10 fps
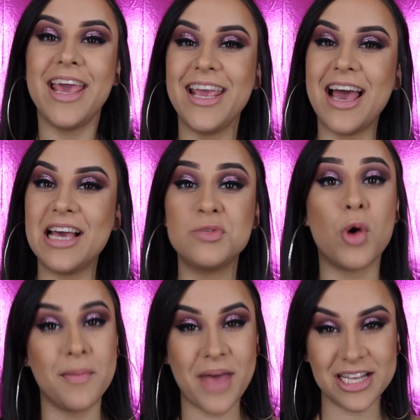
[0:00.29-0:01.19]
Hey guys,
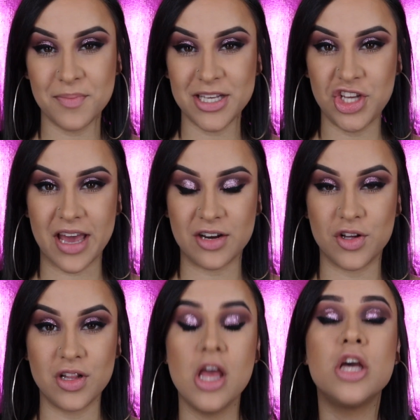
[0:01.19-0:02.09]
welcome back to my
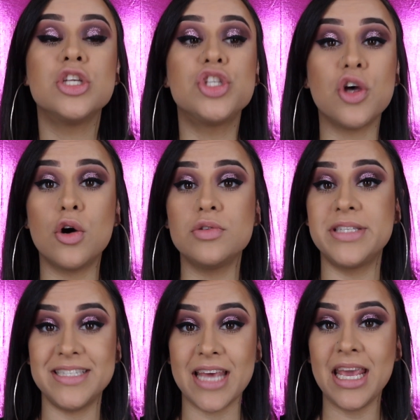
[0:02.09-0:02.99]
channel. So
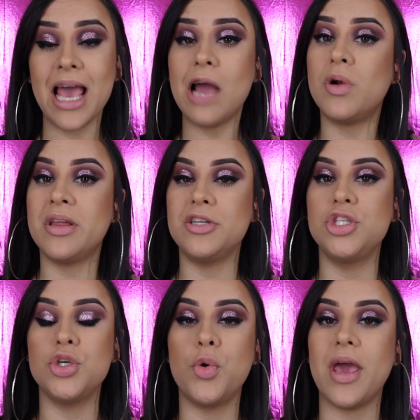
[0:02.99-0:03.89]
today I wanted to
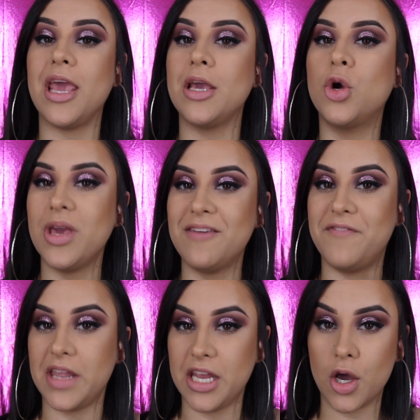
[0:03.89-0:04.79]
do a quick
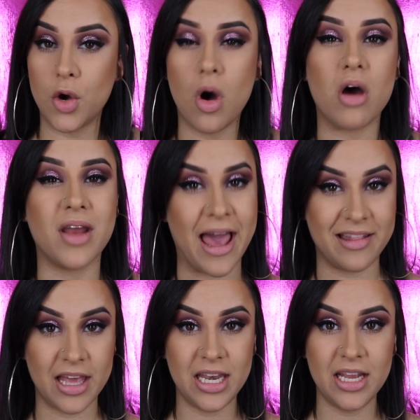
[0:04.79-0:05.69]
video on
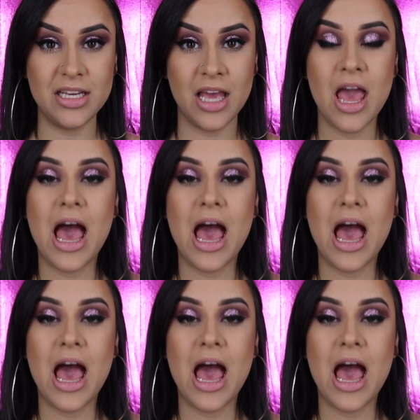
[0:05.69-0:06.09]
highlighting.